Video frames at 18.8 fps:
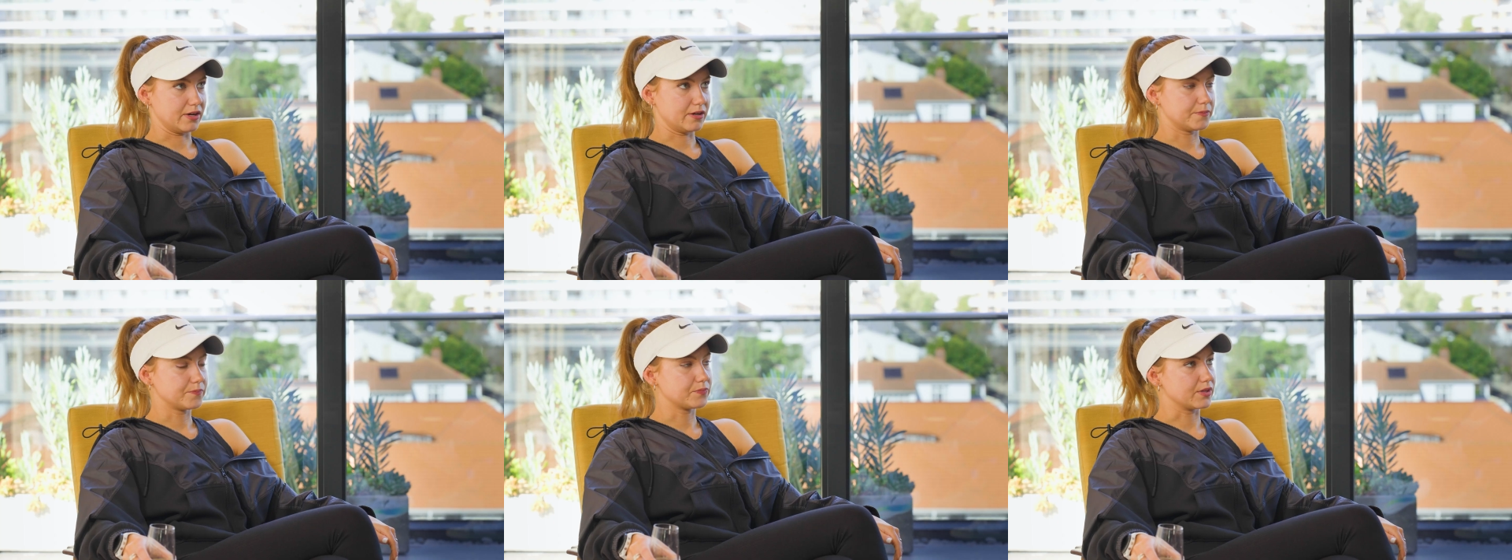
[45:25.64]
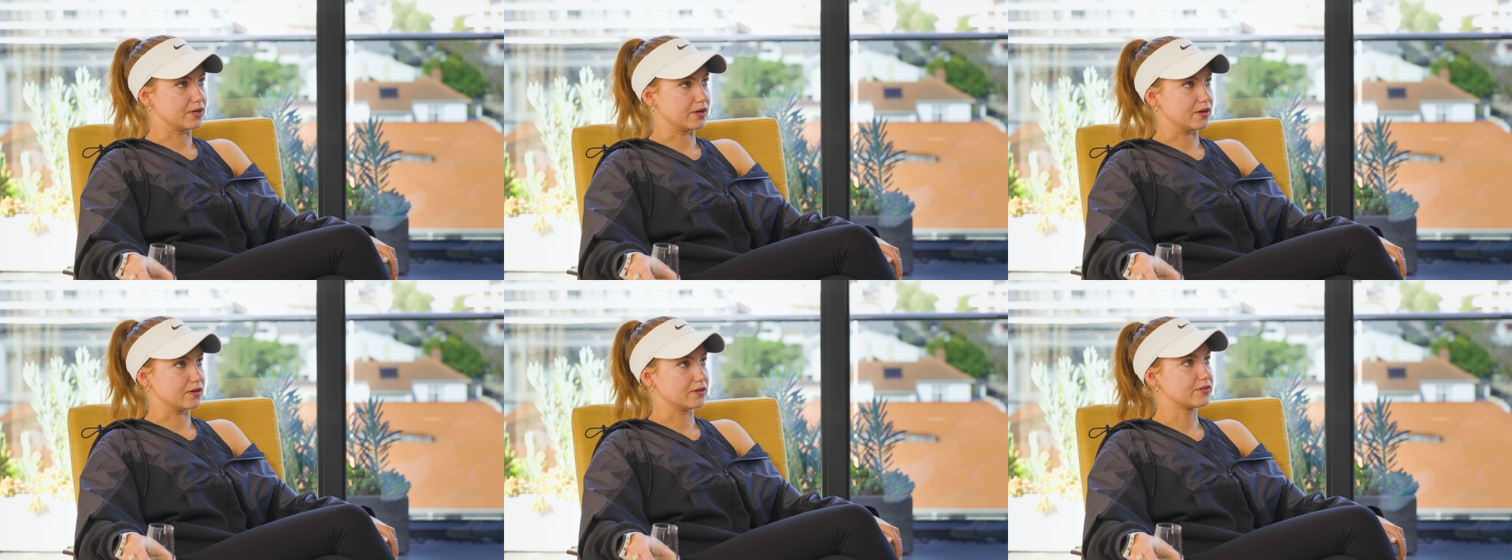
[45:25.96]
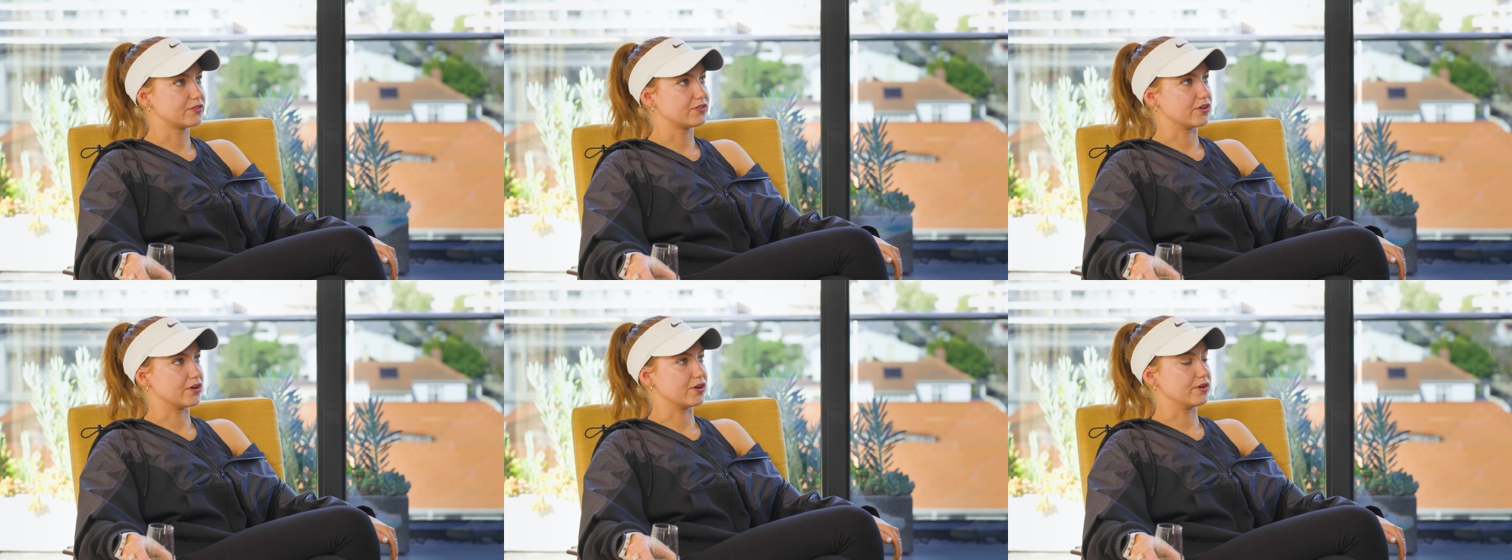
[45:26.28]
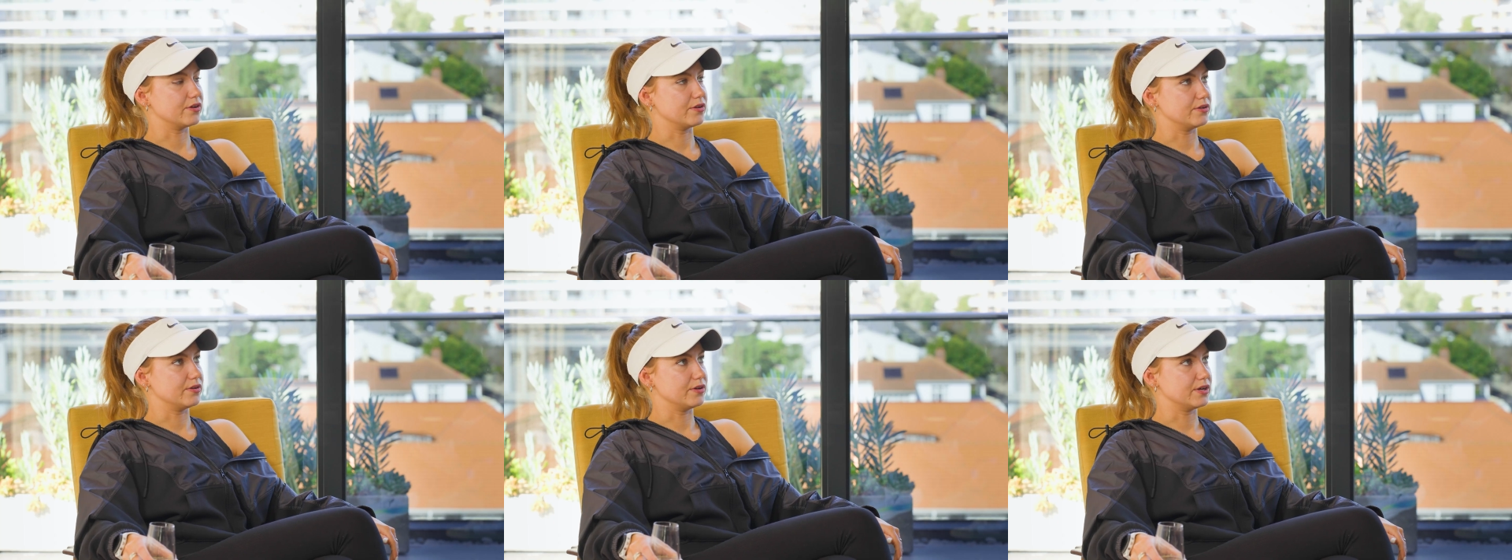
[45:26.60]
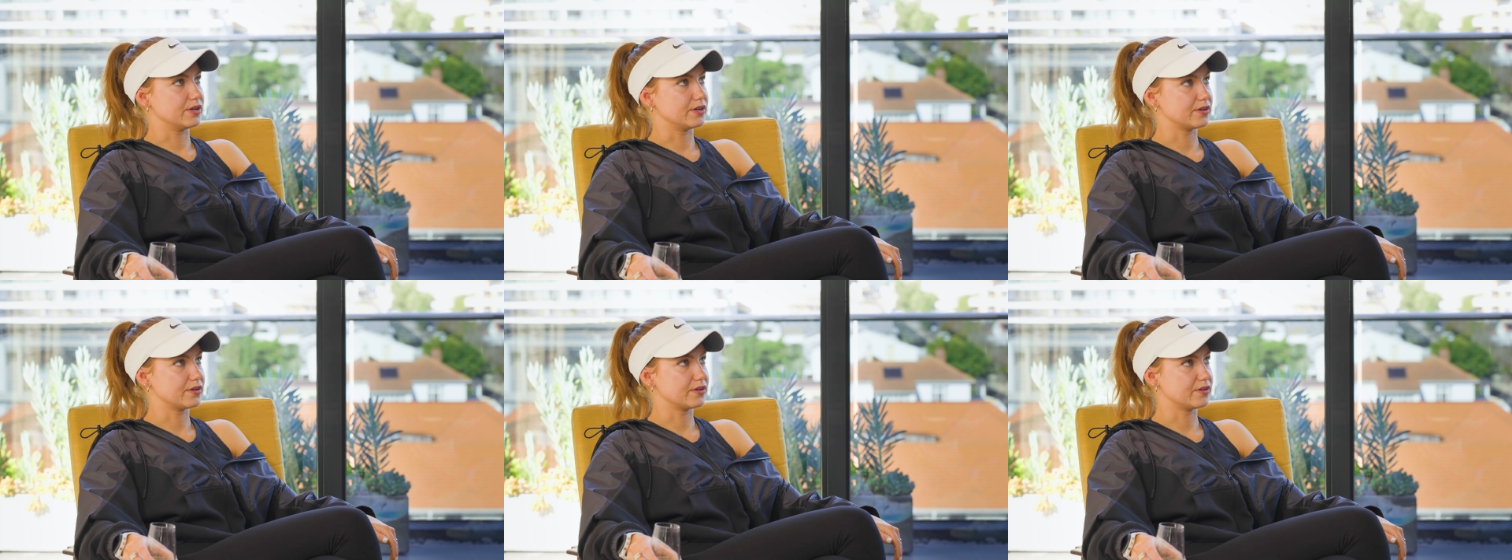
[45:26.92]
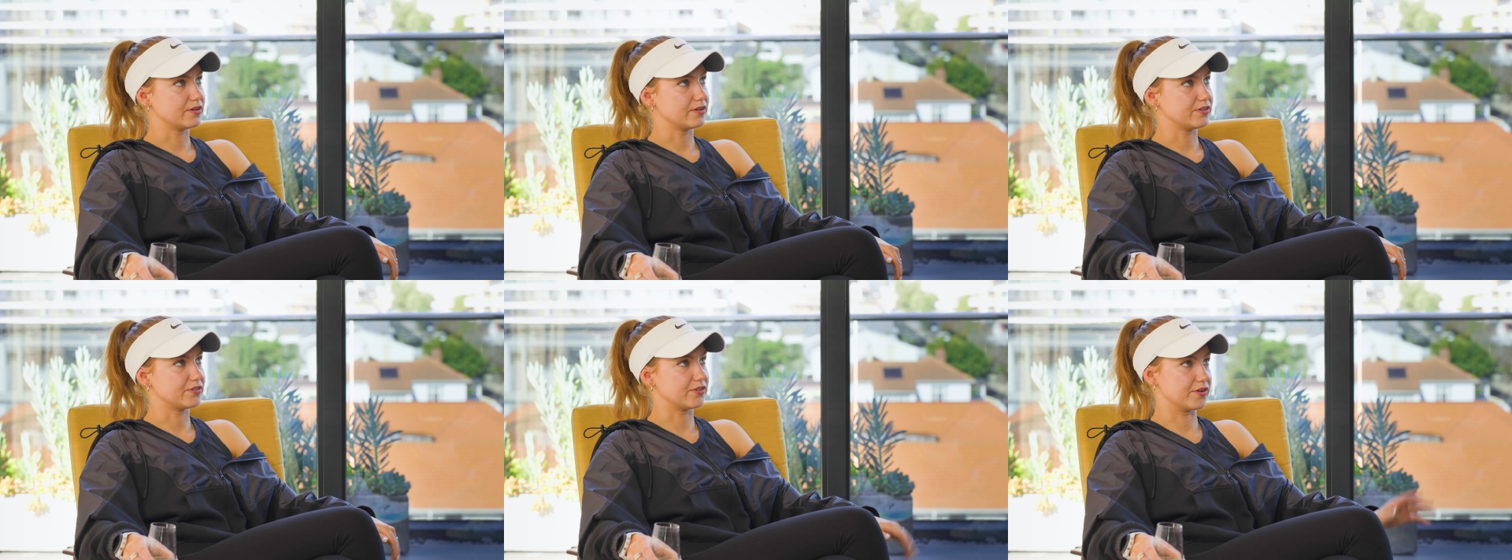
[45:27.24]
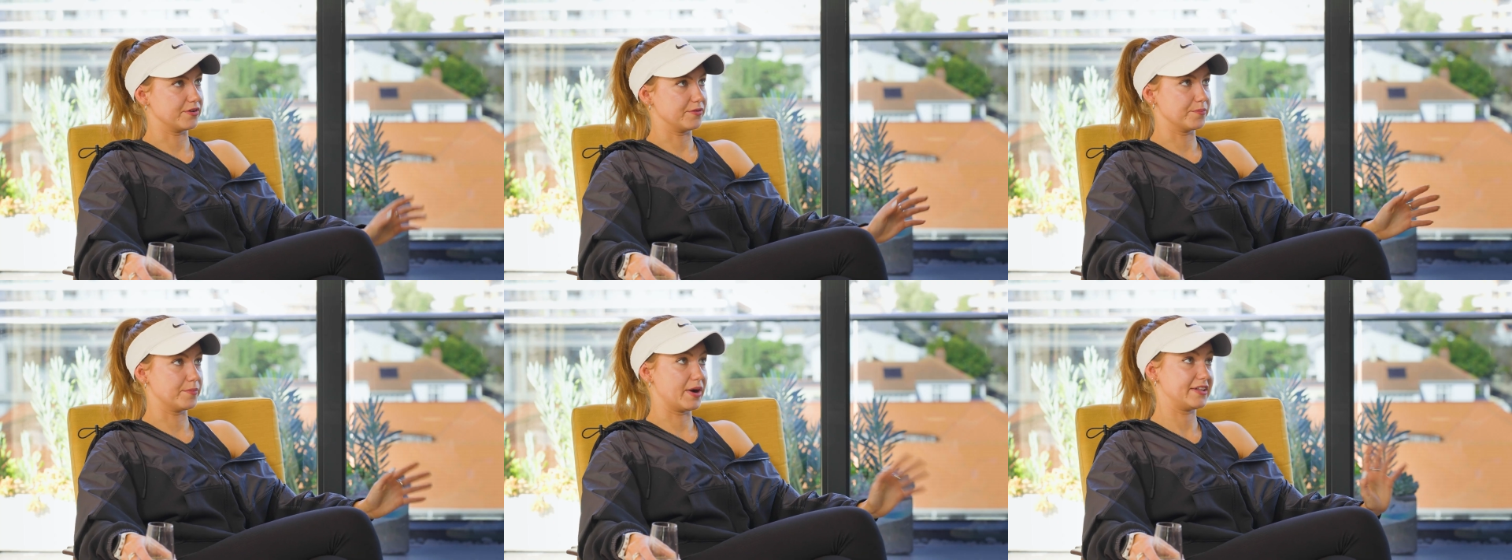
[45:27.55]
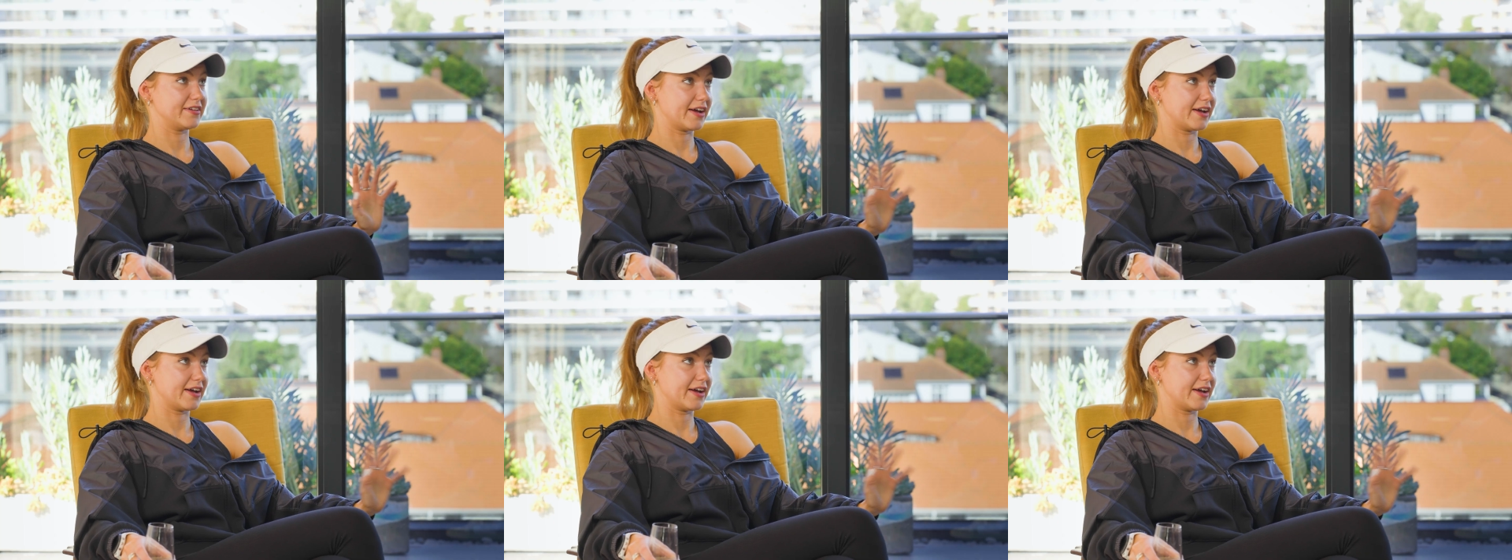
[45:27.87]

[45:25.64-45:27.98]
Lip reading: now, yeah. So my